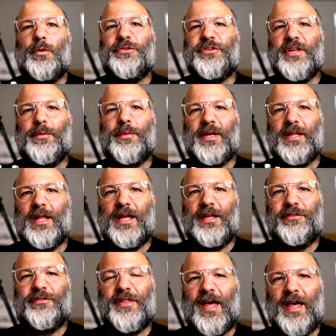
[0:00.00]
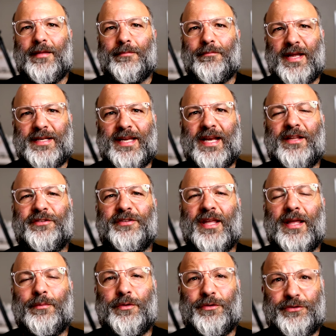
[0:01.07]
I realized that my
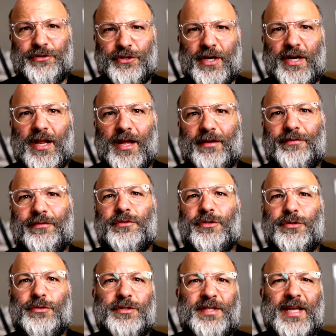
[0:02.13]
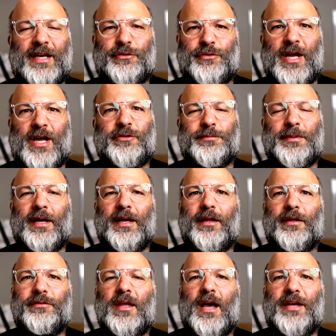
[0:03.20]
dataset was good enough to detect trash
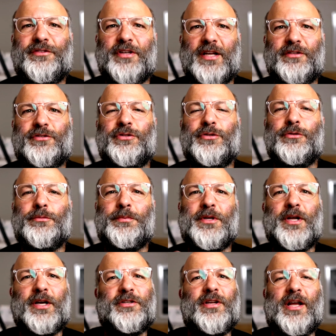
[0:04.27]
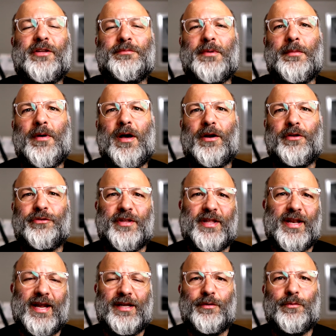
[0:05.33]
piles, I sought to productionize my model so that
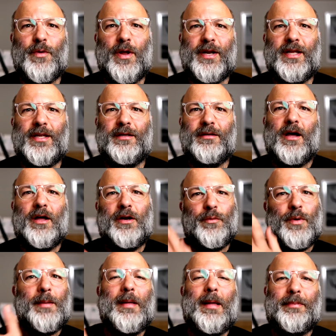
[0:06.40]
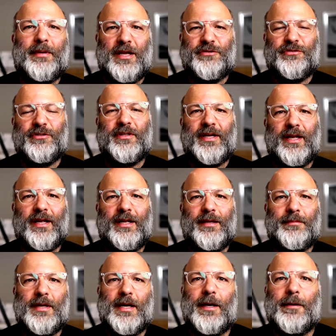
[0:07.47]
I could run it on a web application like I
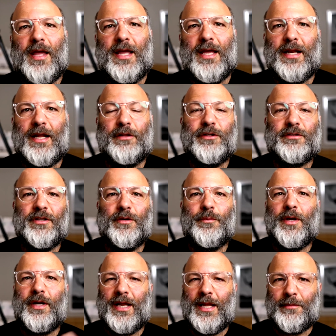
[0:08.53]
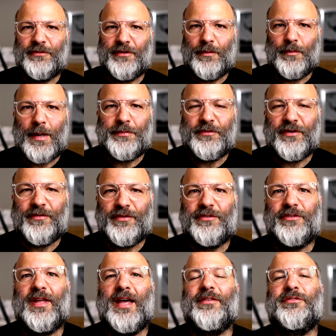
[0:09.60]
am now. And I looked at what Amazon Web
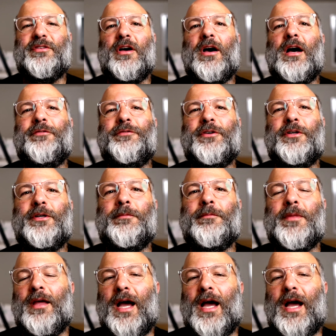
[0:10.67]
Services has to offer.